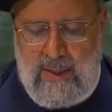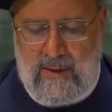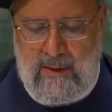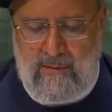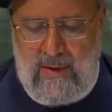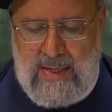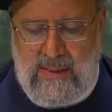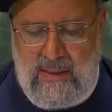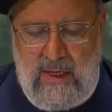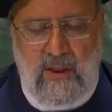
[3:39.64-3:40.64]

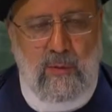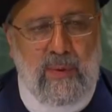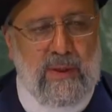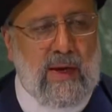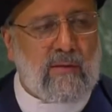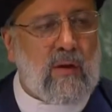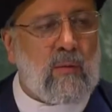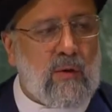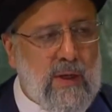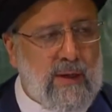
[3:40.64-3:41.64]
speaks of
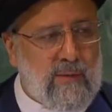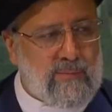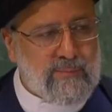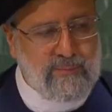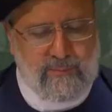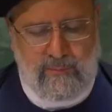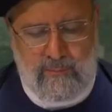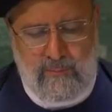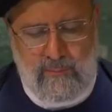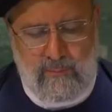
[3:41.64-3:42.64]
equality among
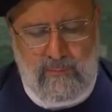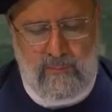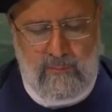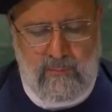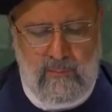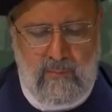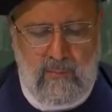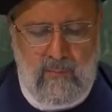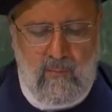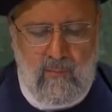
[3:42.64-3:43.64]
humans.
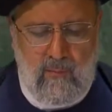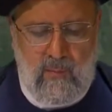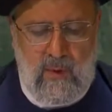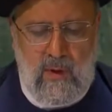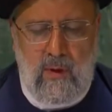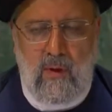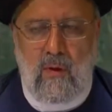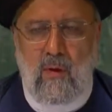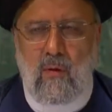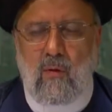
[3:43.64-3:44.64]
It says that they
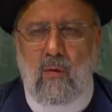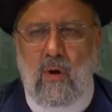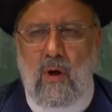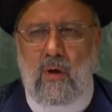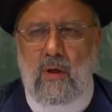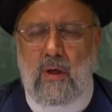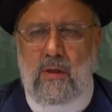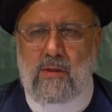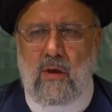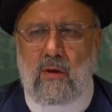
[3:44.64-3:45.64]
were all
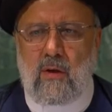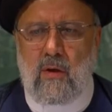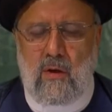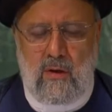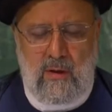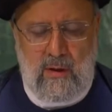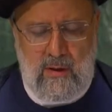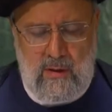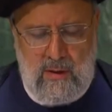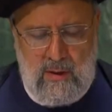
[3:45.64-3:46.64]
created equally
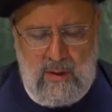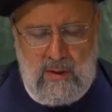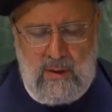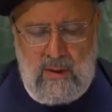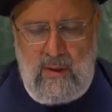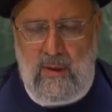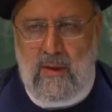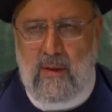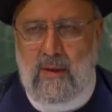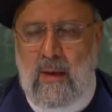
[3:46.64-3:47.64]
from a
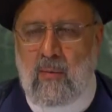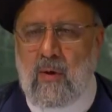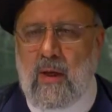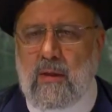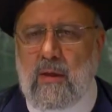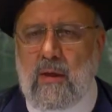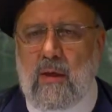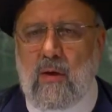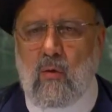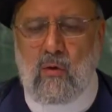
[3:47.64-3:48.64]
single
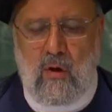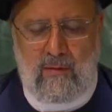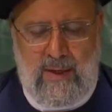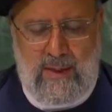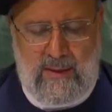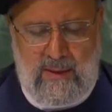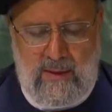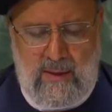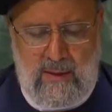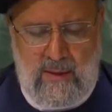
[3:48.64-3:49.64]
mother and father.
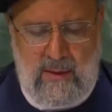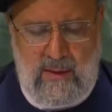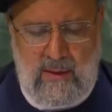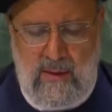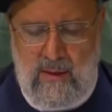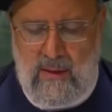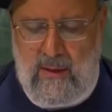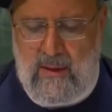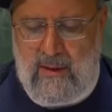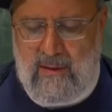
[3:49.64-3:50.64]
The
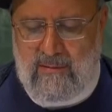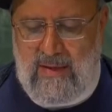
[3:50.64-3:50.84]
Quran,